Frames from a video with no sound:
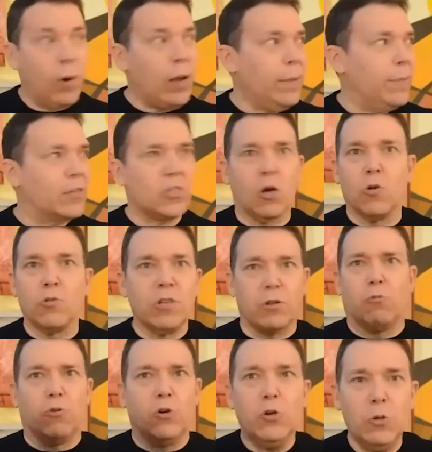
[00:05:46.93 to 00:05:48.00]
wait a minute there's a whole
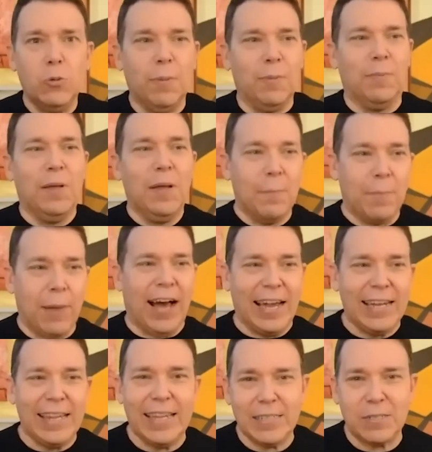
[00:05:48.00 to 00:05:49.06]
nother room
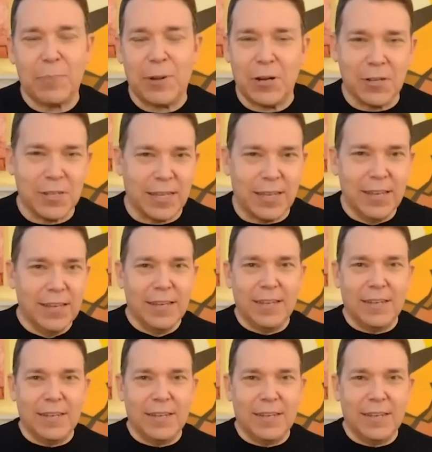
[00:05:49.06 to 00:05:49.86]
behind this apparently